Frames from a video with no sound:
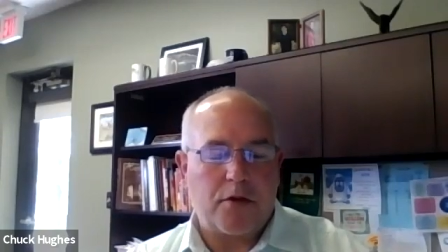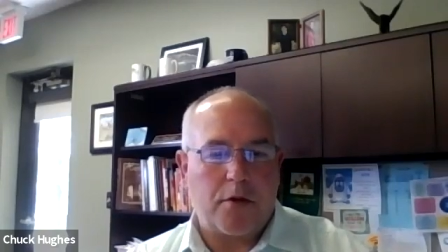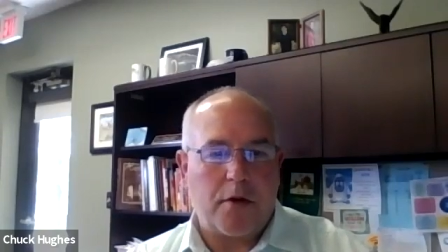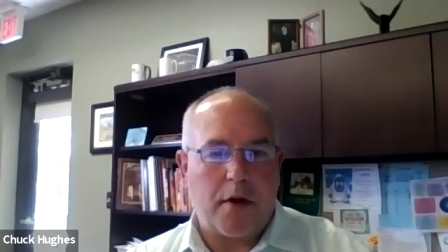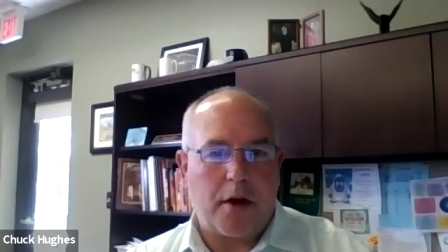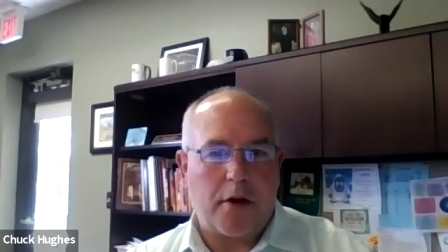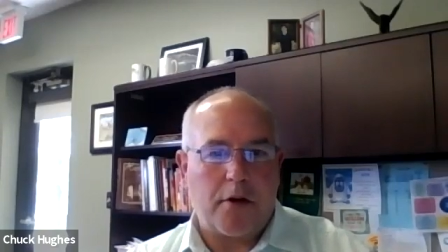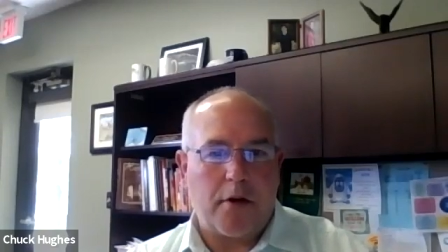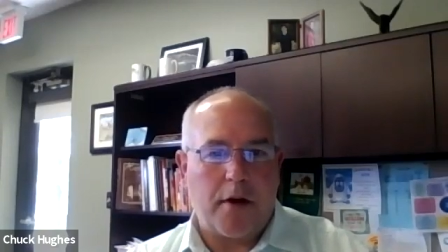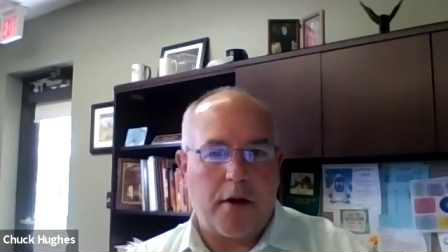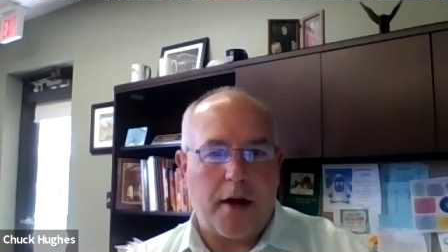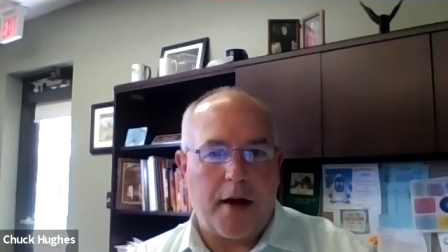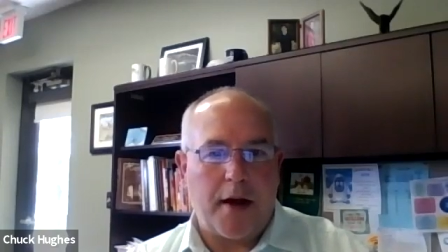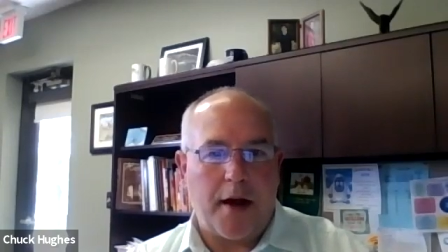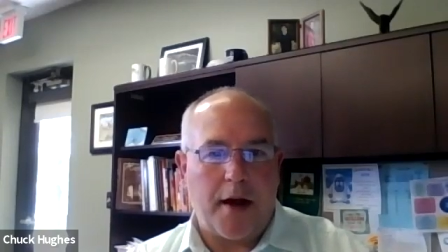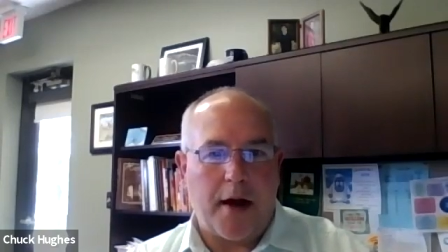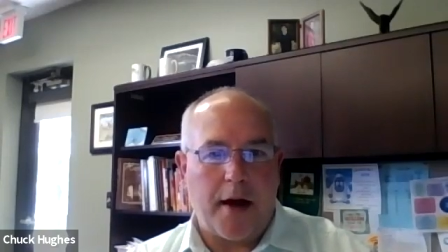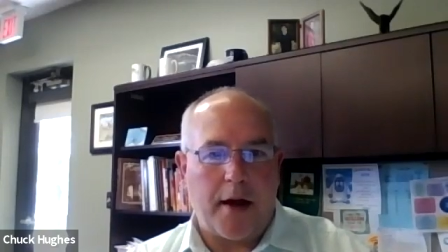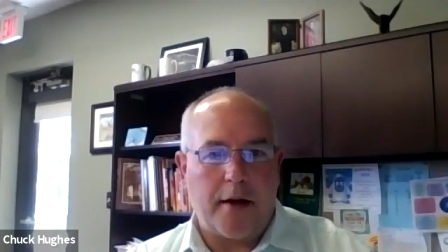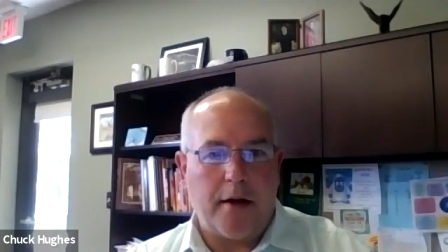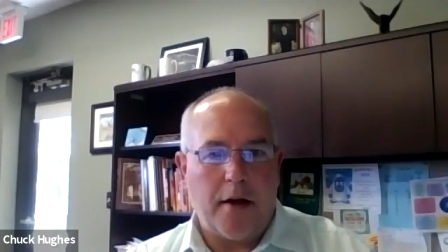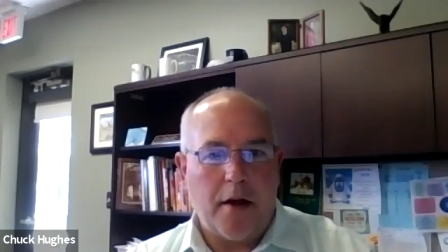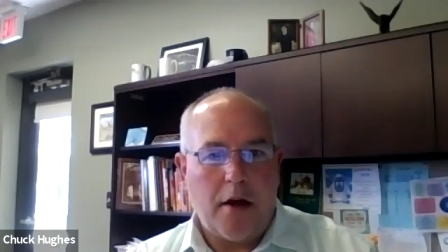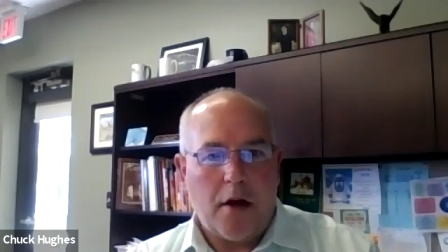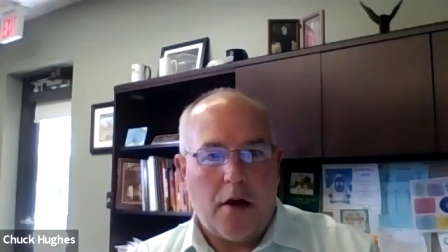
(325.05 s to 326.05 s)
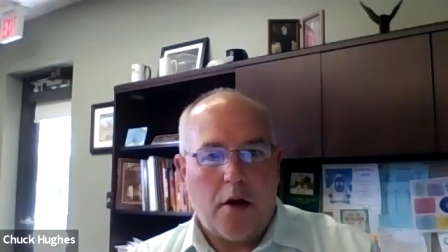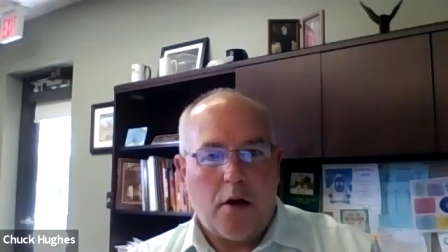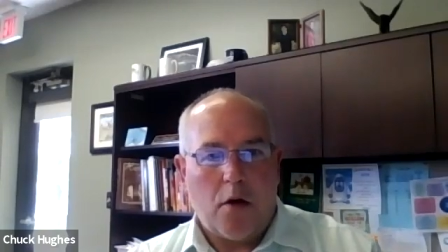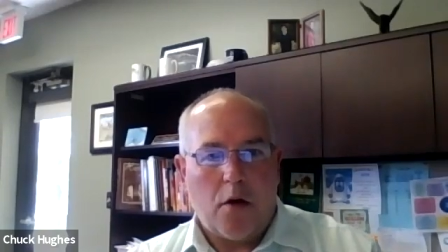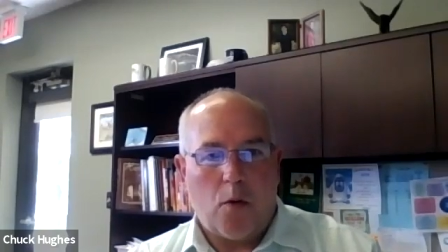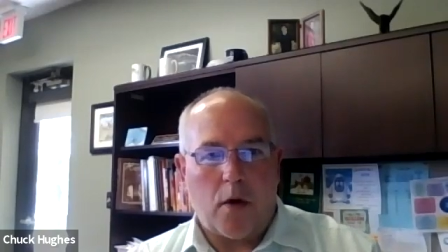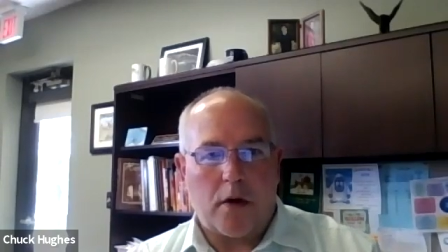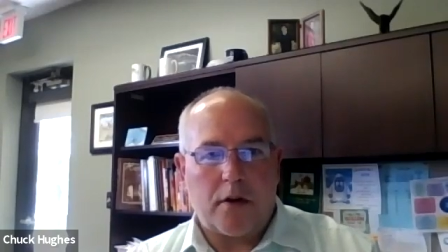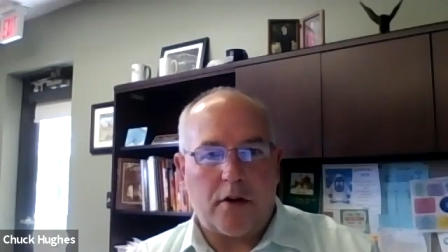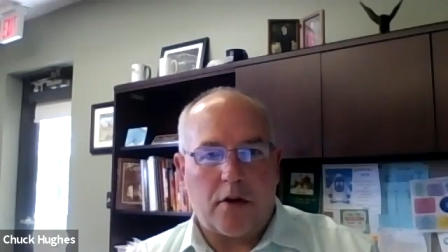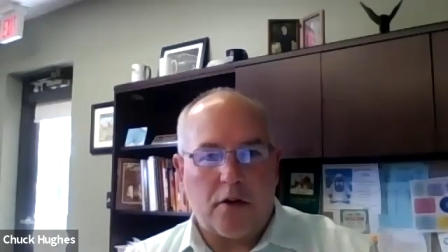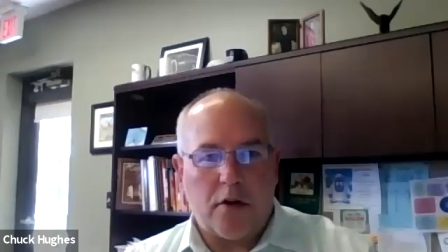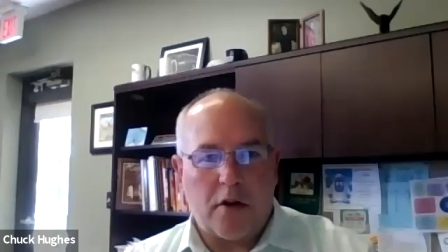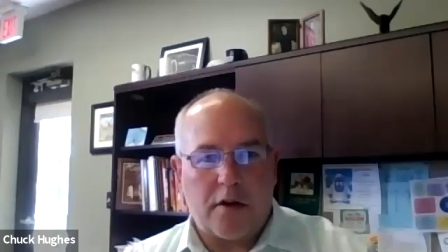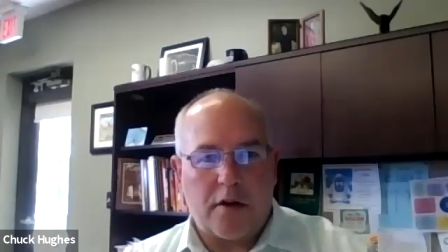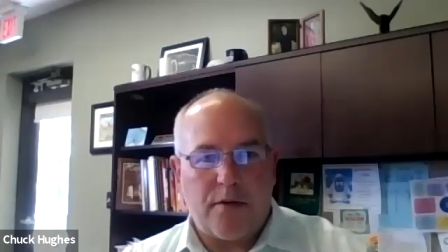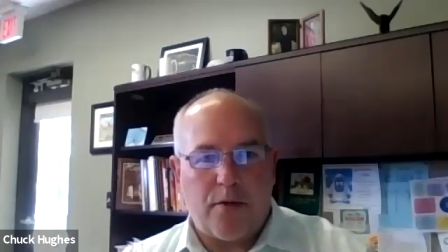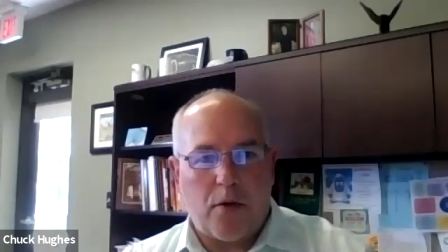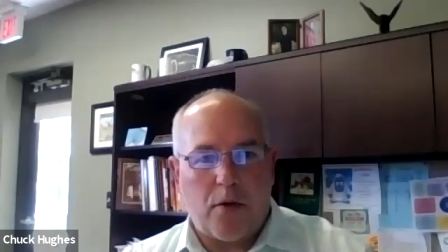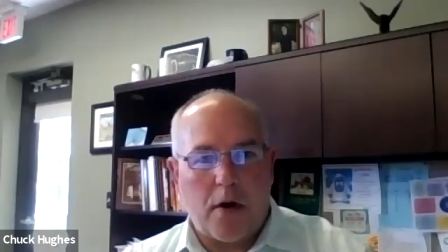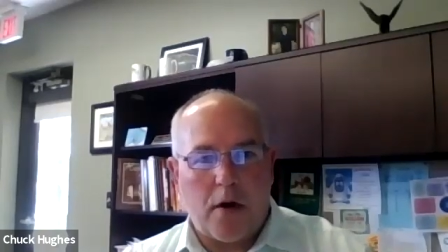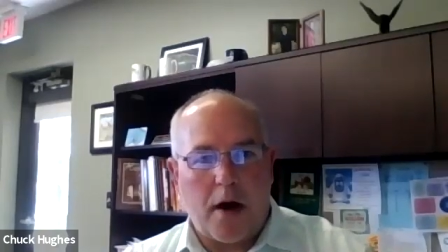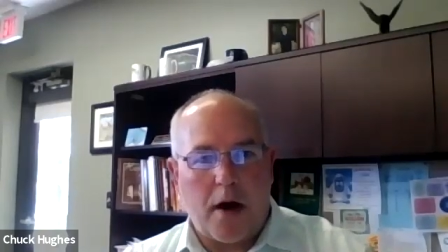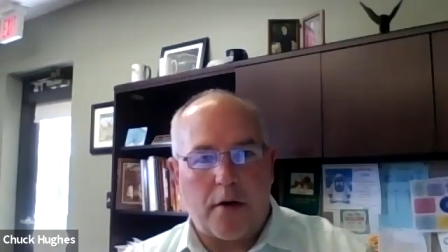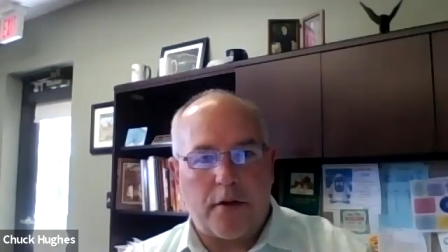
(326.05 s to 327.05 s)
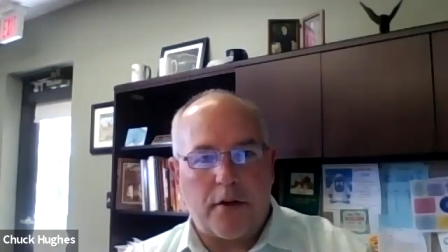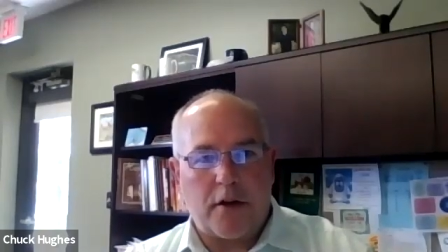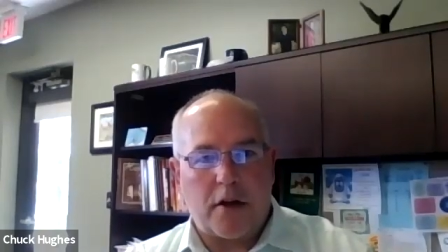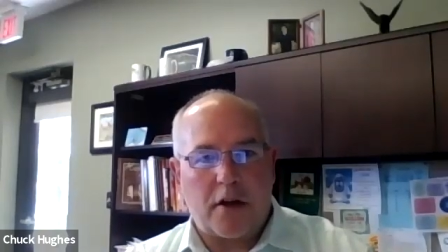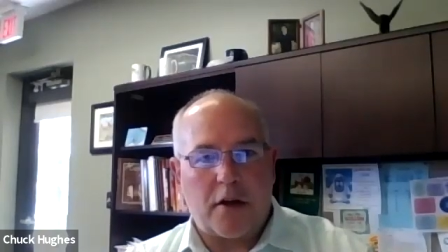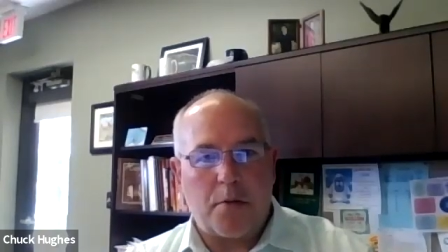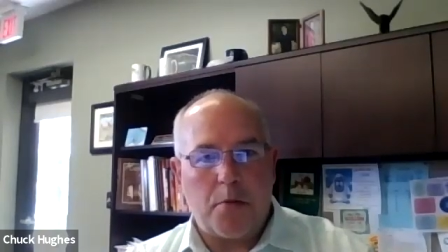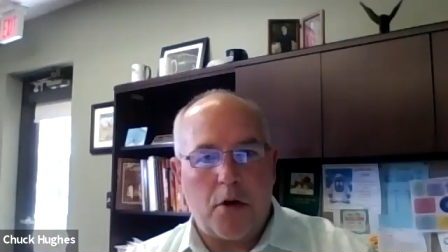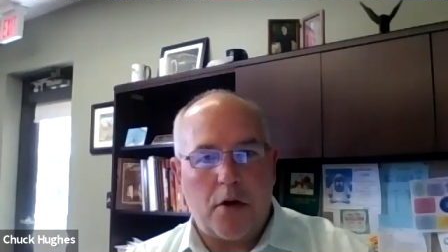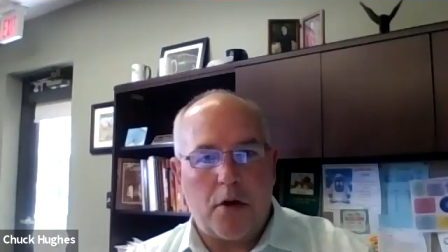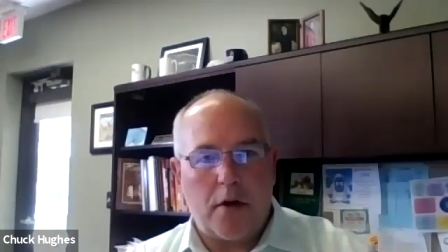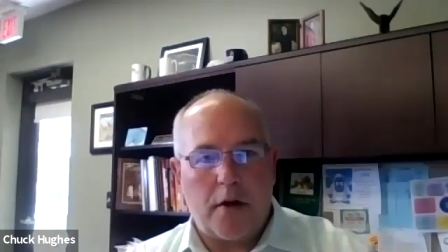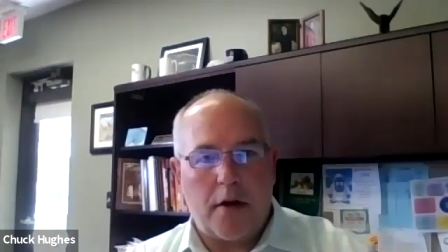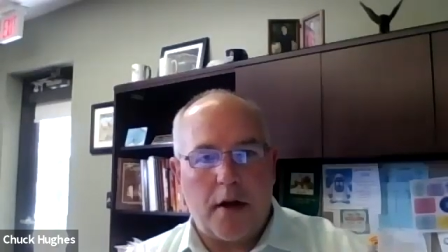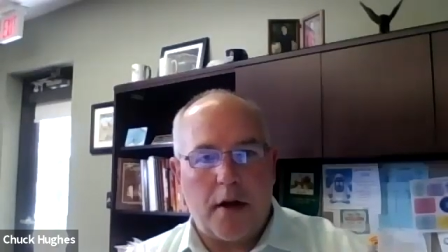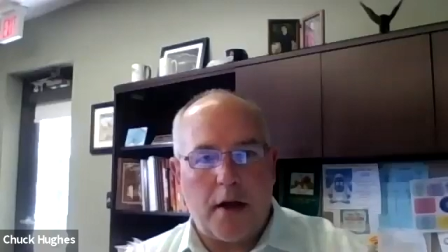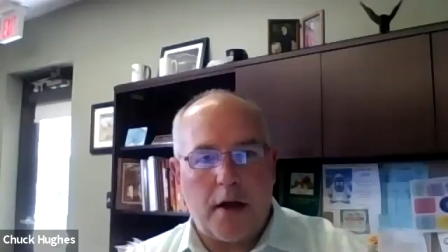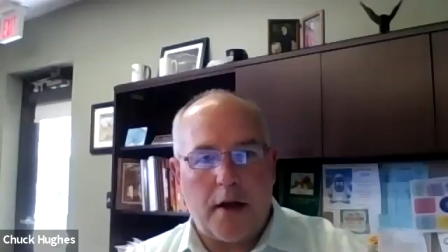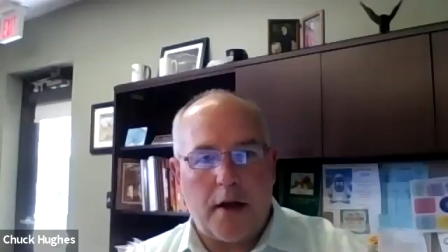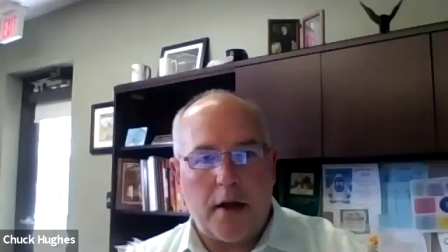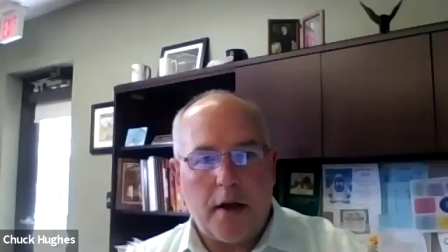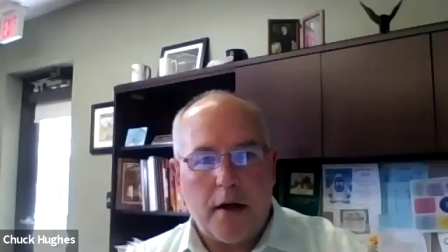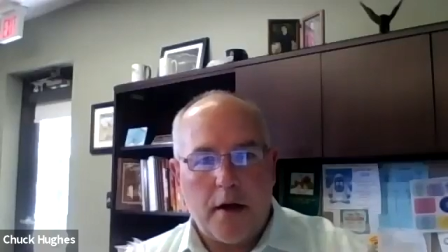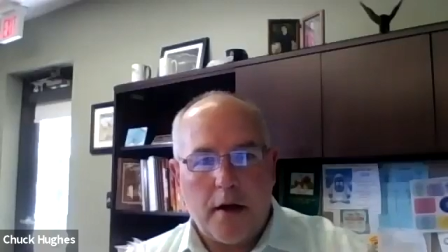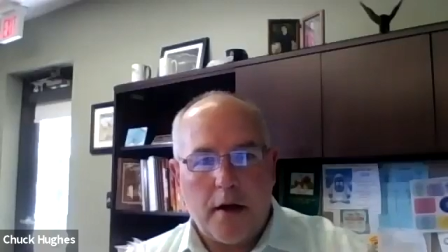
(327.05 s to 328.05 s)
Gregory on what to look for out in the community